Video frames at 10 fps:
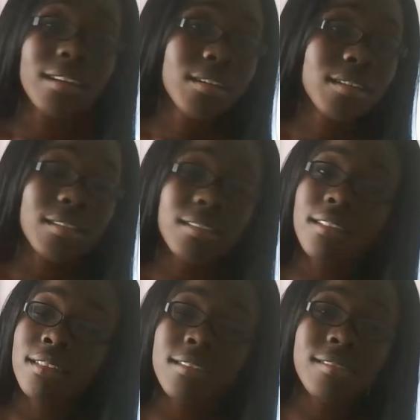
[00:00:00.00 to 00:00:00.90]
This is
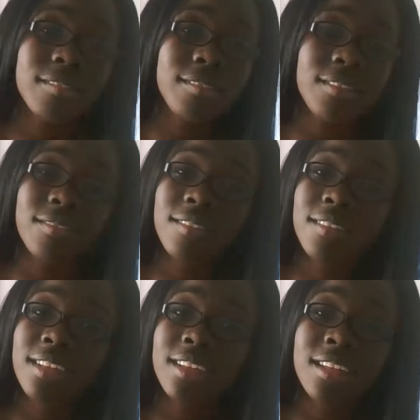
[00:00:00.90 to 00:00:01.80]
just. It's
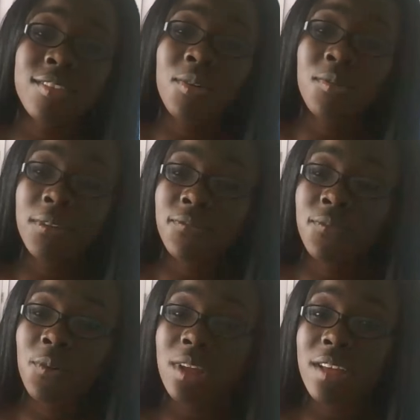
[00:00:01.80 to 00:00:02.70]
only four days
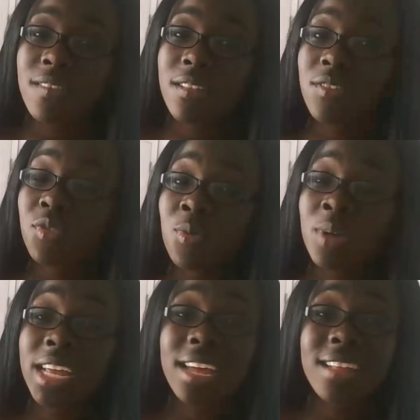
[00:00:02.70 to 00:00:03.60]
into
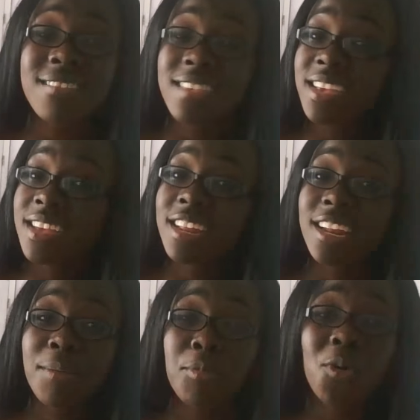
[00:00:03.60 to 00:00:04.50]
2018, and I'm
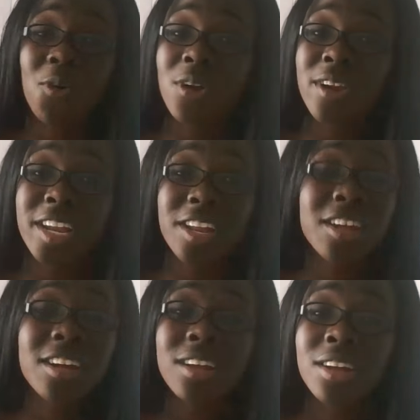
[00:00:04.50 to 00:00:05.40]
already
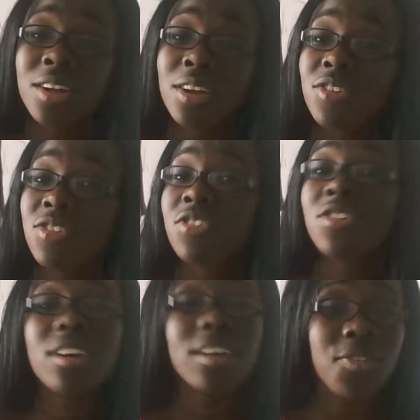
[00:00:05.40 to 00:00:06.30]
shook
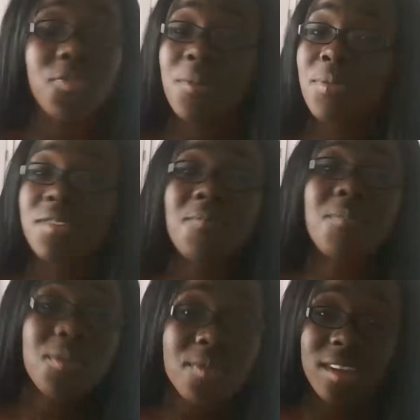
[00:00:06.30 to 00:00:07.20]
from this music,
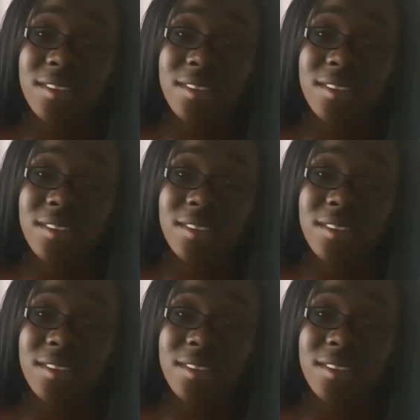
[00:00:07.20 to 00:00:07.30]
though.